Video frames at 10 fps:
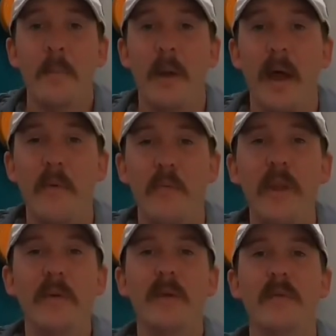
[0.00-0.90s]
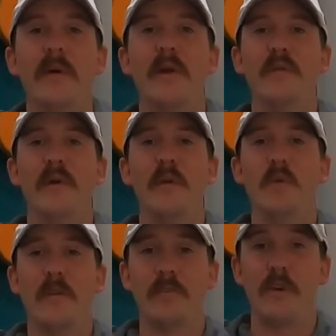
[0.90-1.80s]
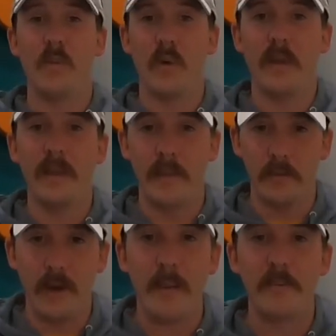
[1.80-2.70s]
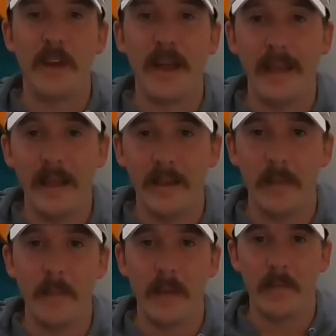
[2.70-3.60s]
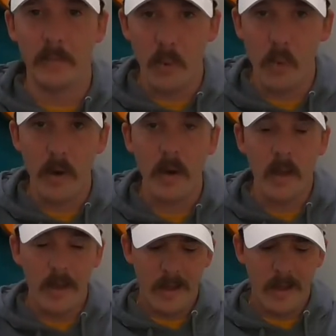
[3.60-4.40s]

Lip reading: But I really want to start working the drop shot into the mix more.